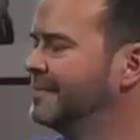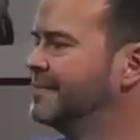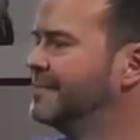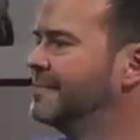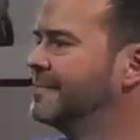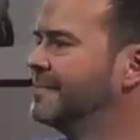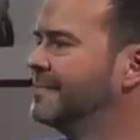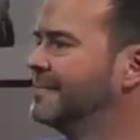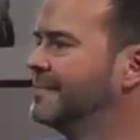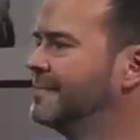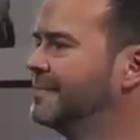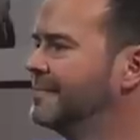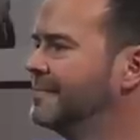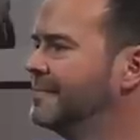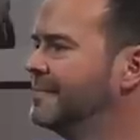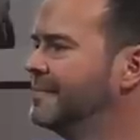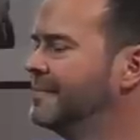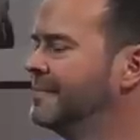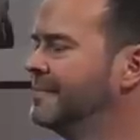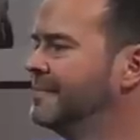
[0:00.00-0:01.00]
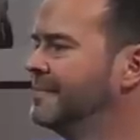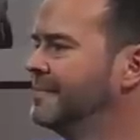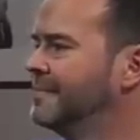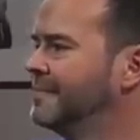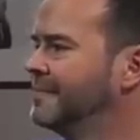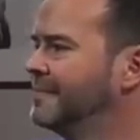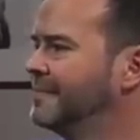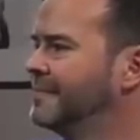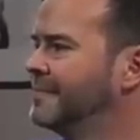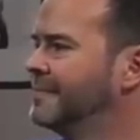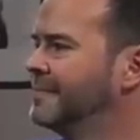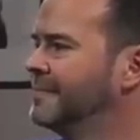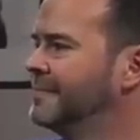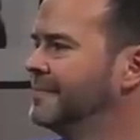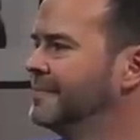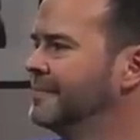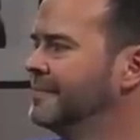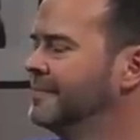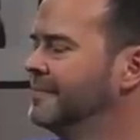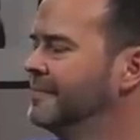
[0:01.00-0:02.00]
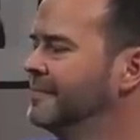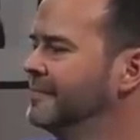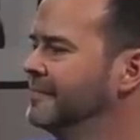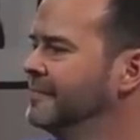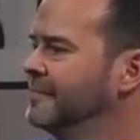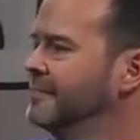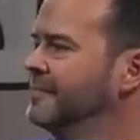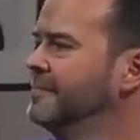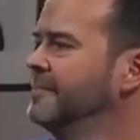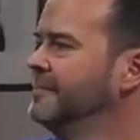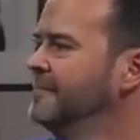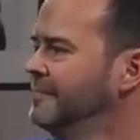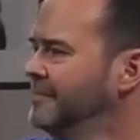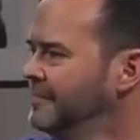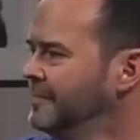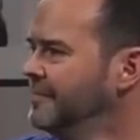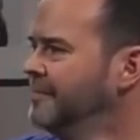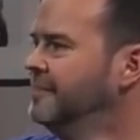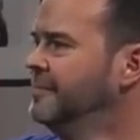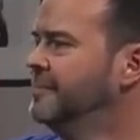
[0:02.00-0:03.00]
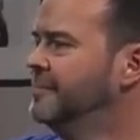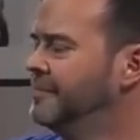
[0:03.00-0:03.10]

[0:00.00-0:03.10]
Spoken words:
[no speech]